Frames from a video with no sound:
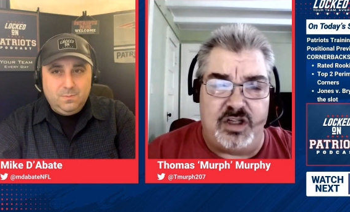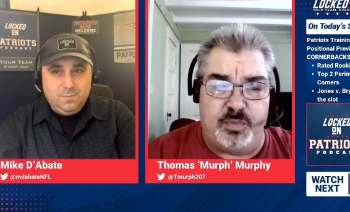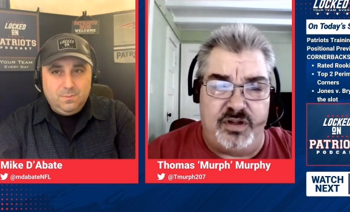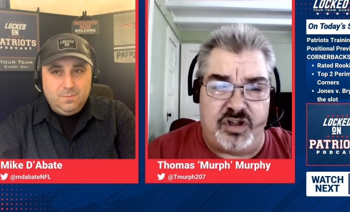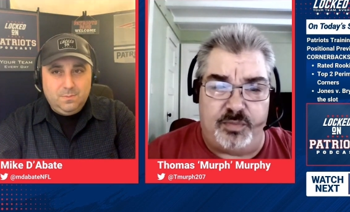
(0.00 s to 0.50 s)

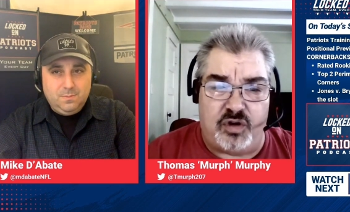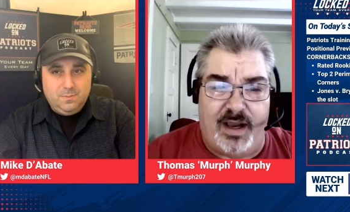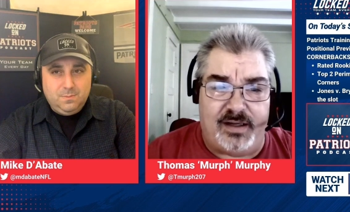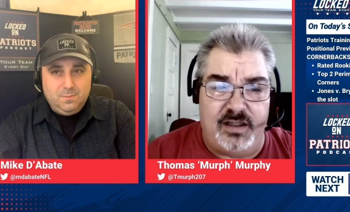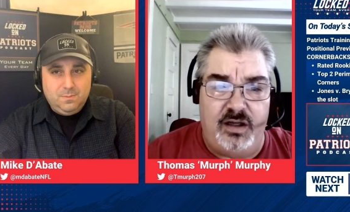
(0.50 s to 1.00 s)
Speaker 1: that's been
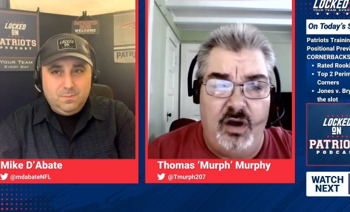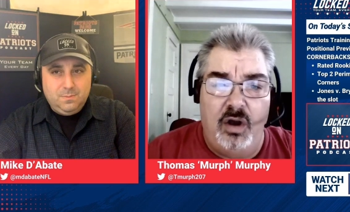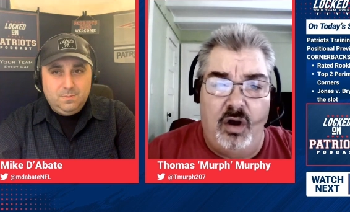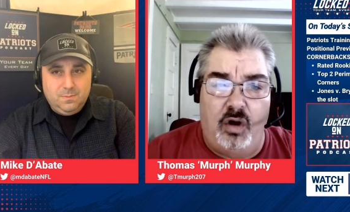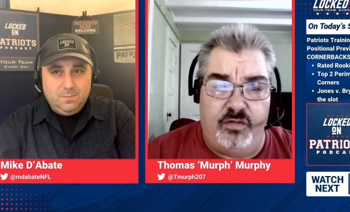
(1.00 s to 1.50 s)
subtracted
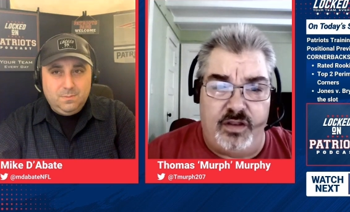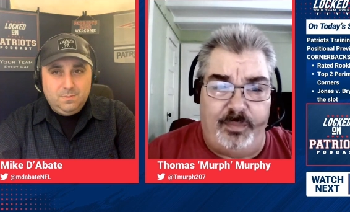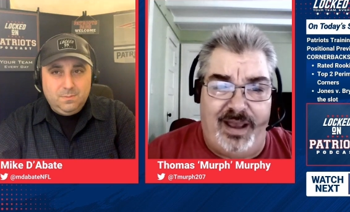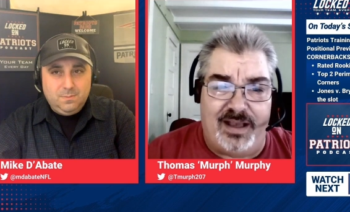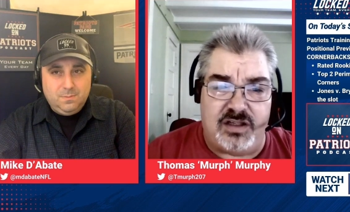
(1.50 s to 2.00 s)
over
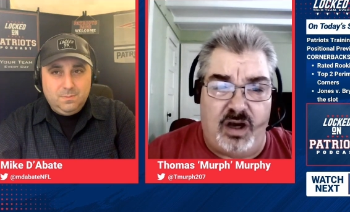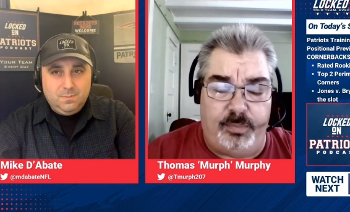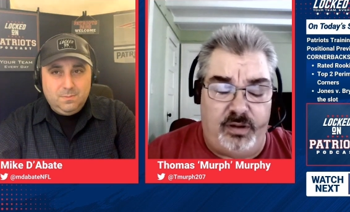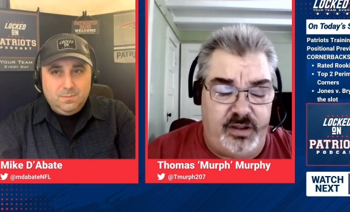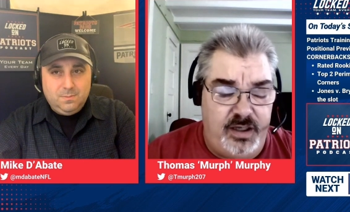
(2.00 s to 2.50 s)
the past
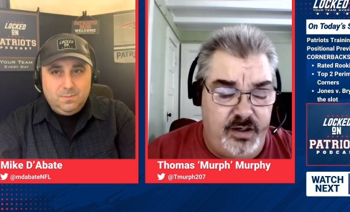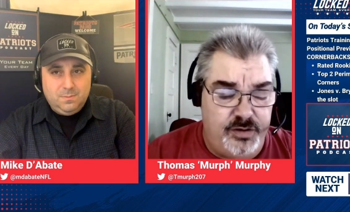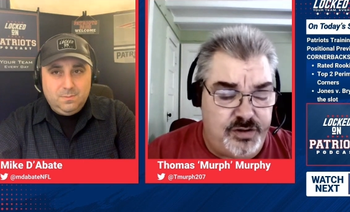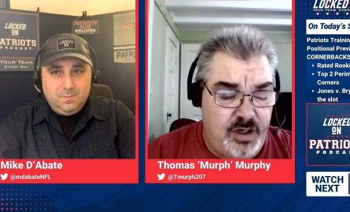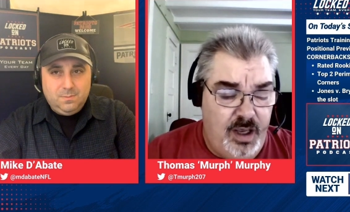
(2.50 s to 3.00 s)
couple of
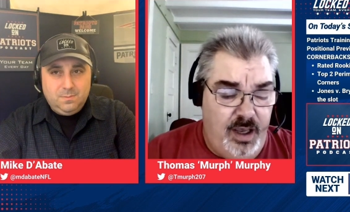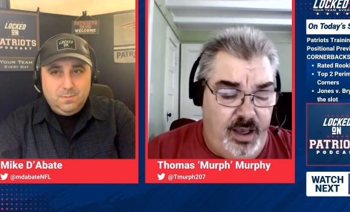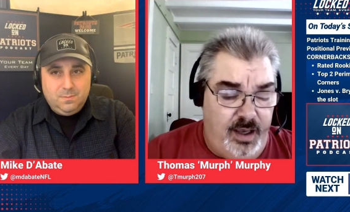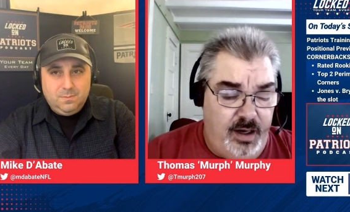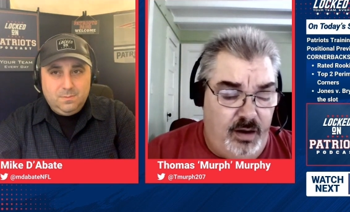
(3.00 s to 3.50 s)
years.
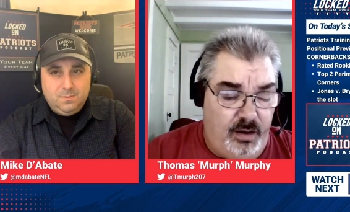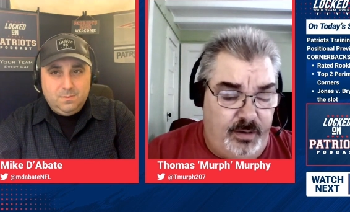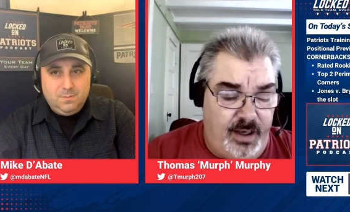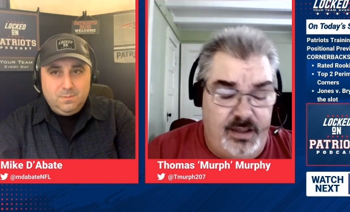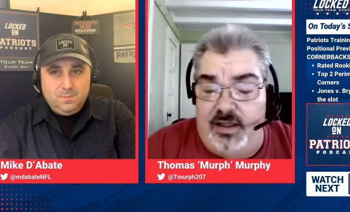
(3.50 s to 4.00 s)
And,
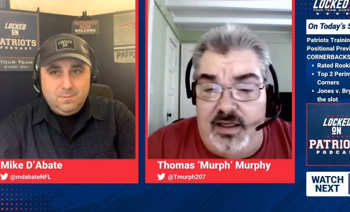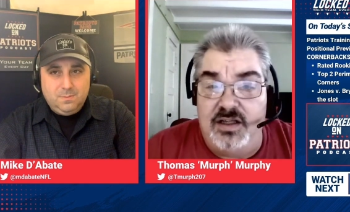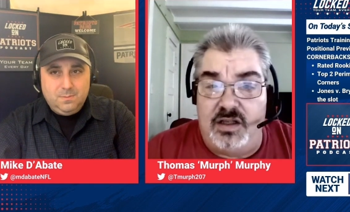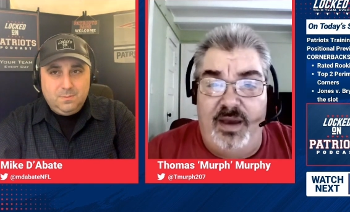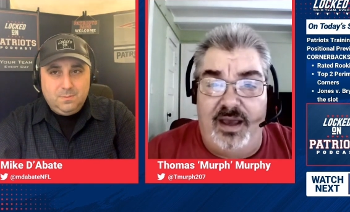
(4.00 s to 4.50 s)
uh, and
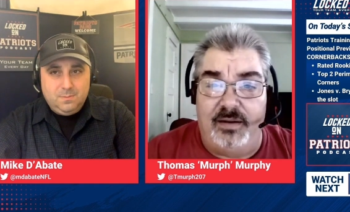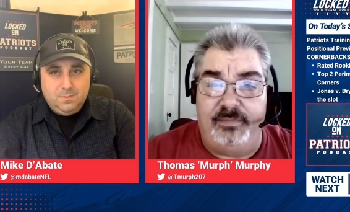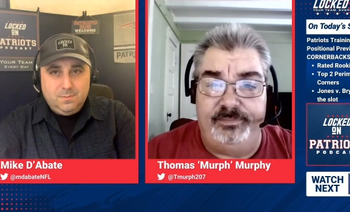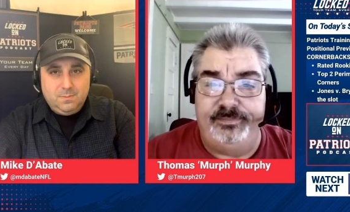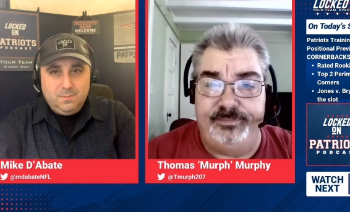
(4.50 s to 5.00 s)
he's the man.
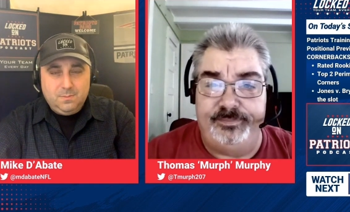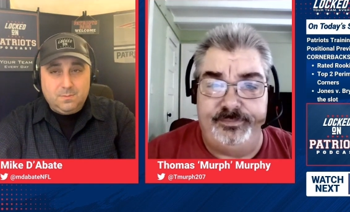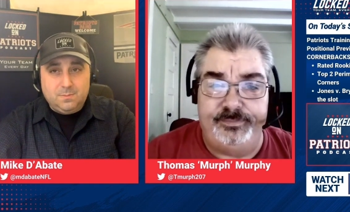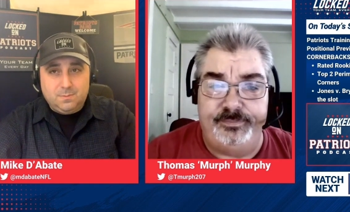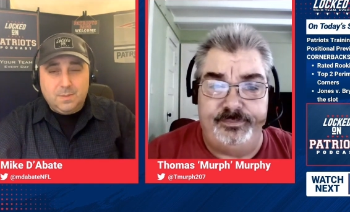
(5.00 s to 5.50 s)

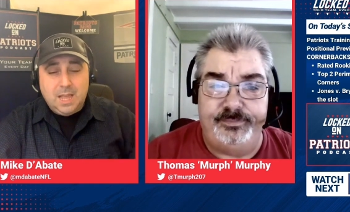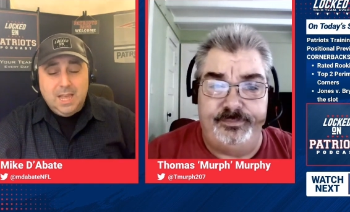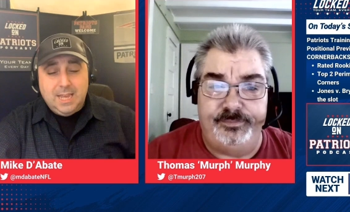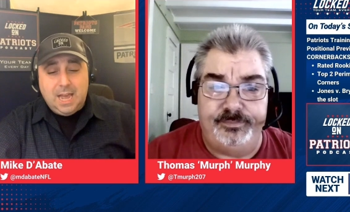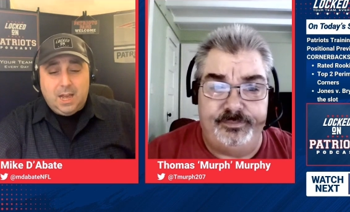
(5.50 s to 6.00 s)

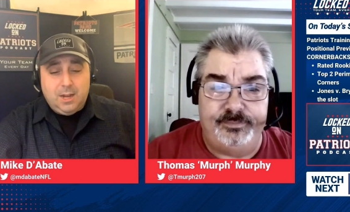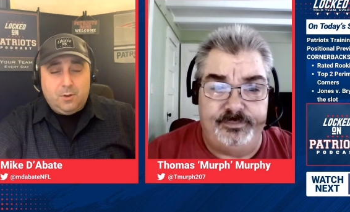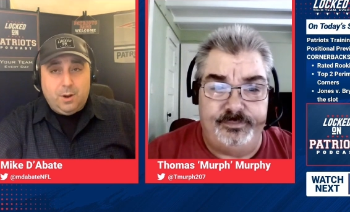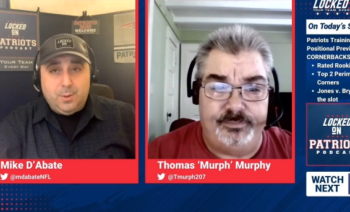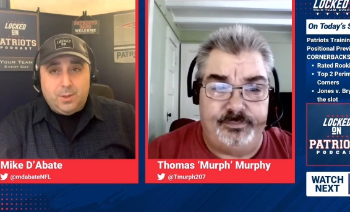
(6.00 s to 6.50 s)
Speaker 2: Yeah, I
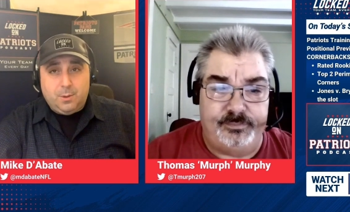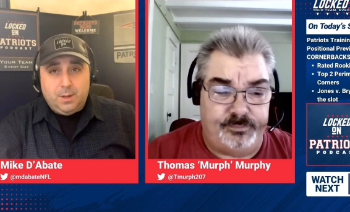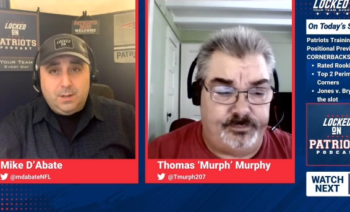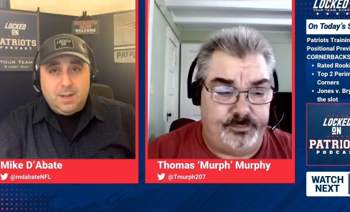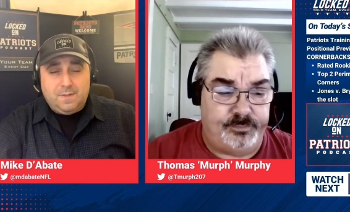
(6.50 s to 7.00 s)
agree with you.
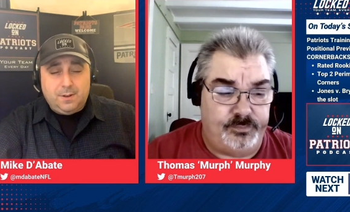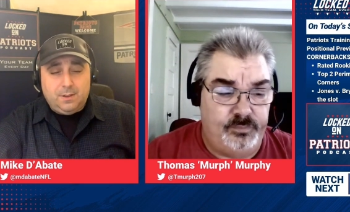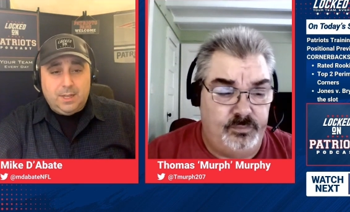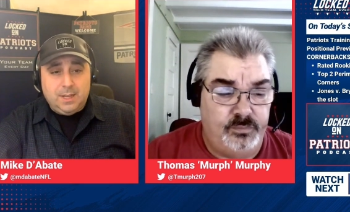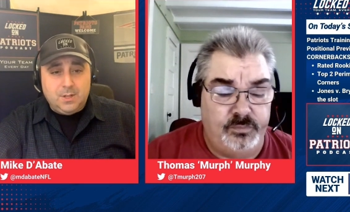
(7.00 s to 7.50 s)
He
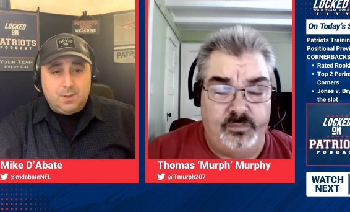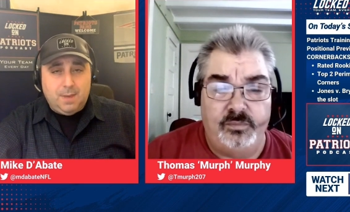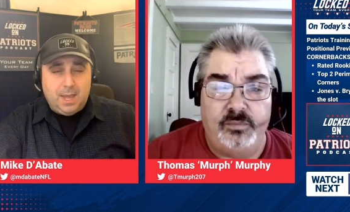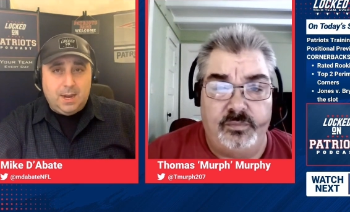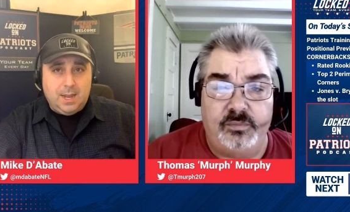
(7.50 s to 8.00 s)
definitely is the
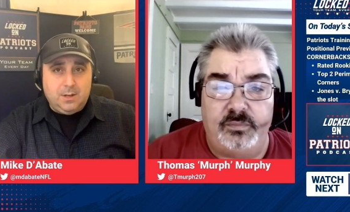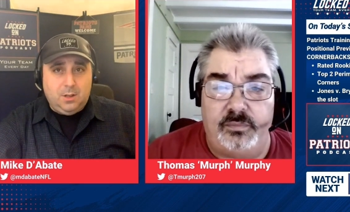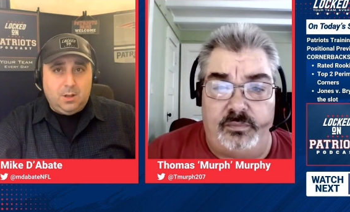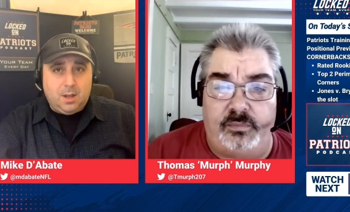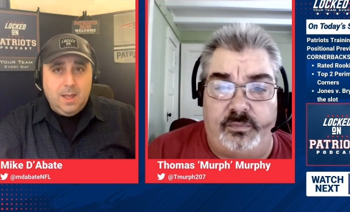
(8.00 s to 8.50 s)
man. And
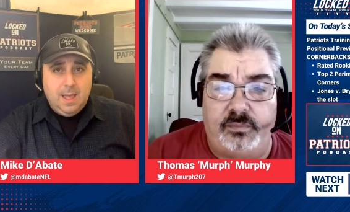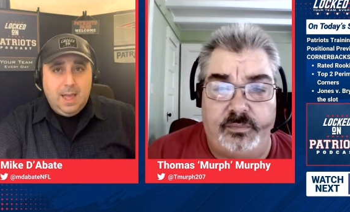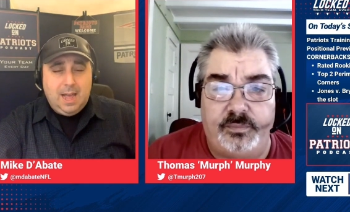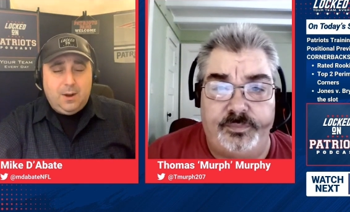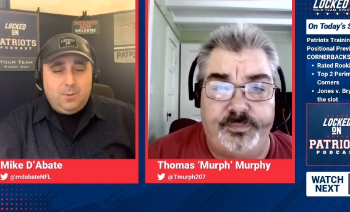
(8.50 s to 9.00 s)
look,
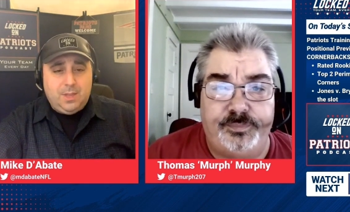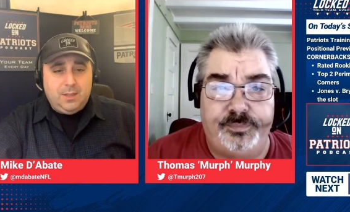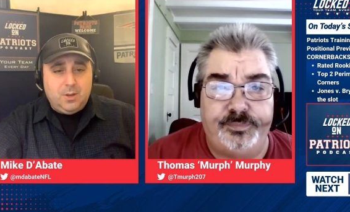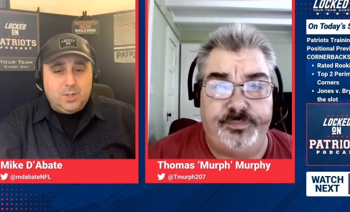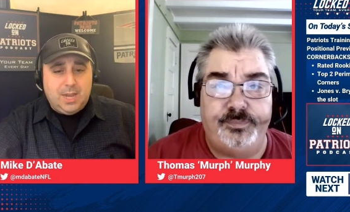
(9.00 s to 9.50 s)
I don't
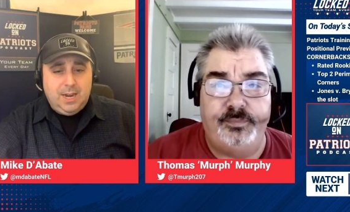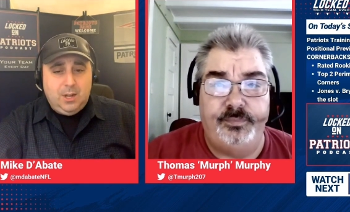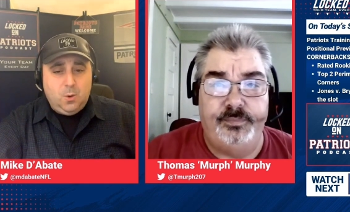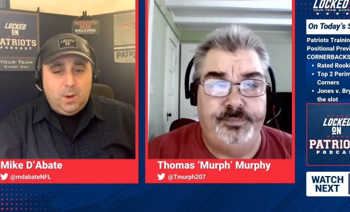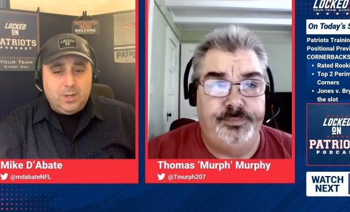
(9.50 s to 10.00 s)
think there's any
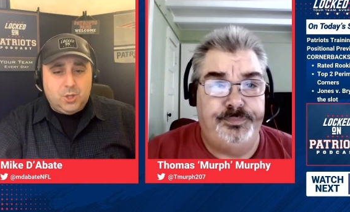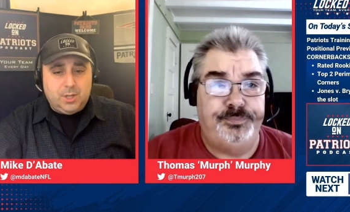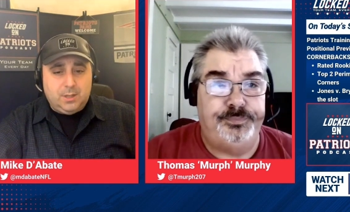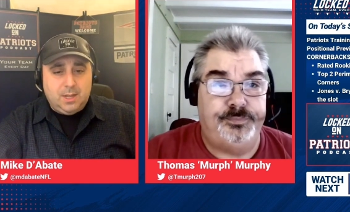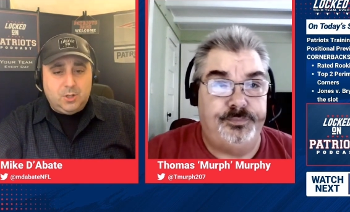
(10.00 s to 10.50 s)

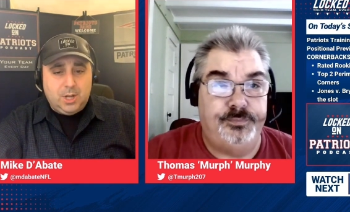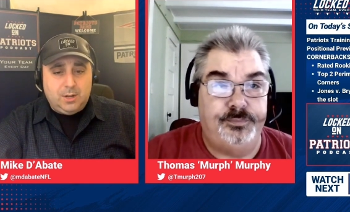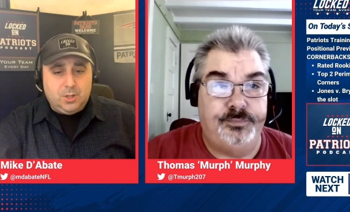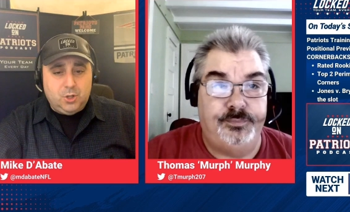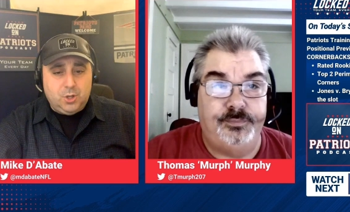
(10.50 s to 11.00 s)
question that
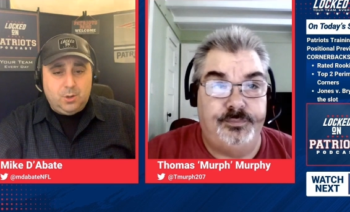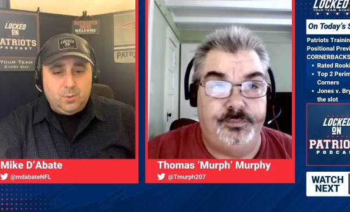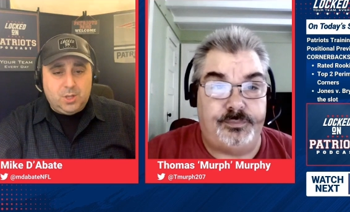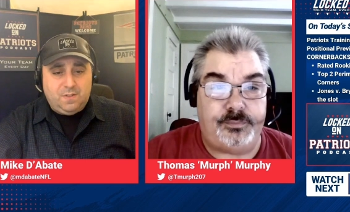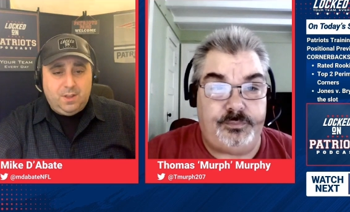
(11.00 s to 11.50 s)
Jonathan
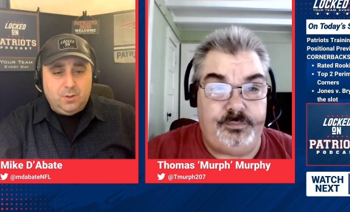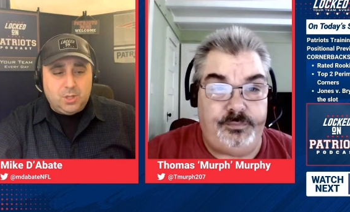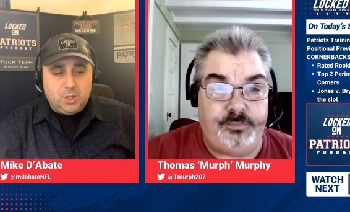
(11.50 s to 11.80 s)
Jones feels